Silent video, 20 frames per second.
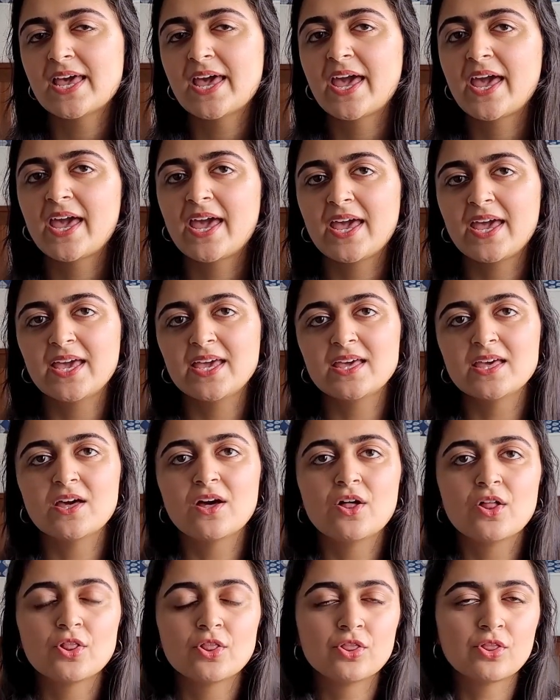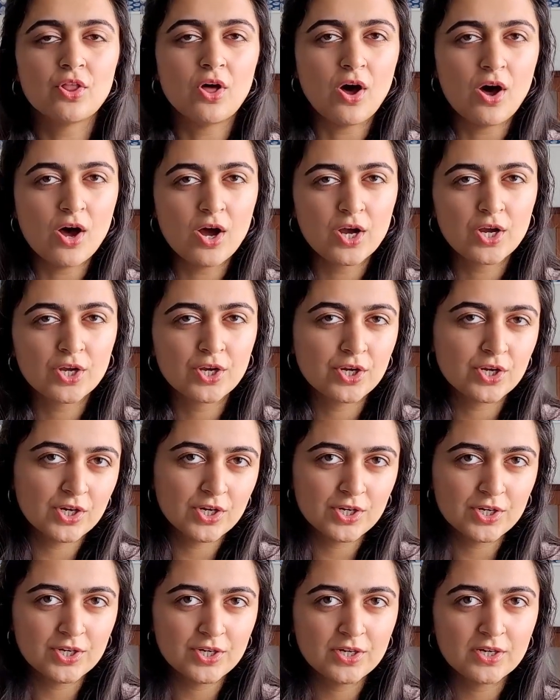a
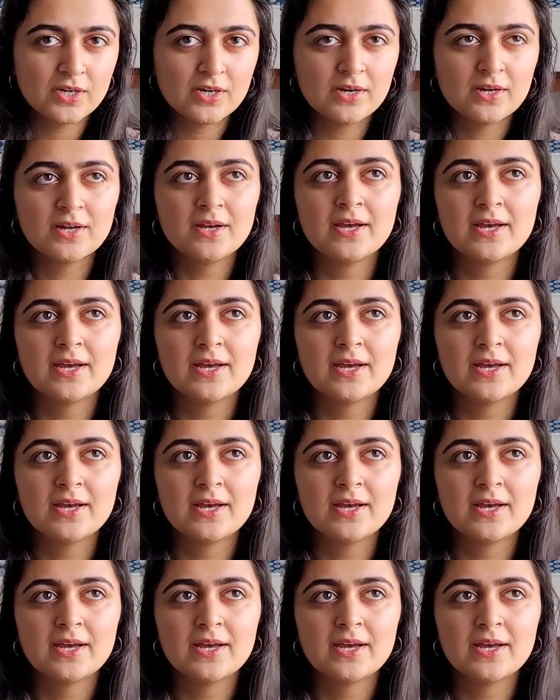longer